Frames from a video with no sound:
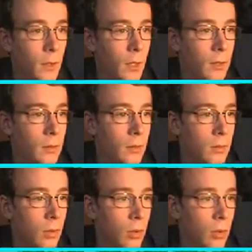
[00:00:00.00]
Let's
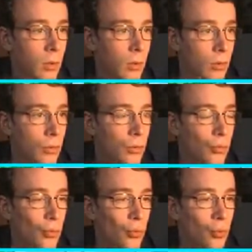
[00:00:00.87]
go...
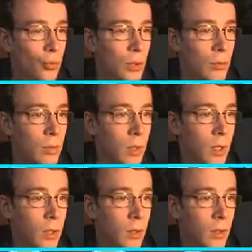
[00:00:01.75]
Which way?
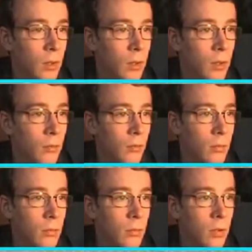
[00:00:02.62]

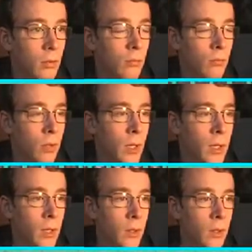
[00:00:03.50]
Should we go
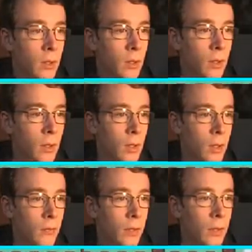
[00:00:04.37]
right?
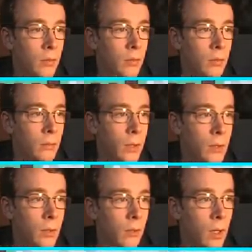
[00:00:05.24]
I think there was something
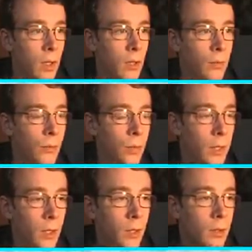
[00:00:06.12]
to the right over
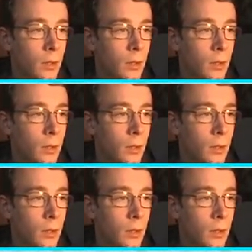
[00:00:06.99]
here.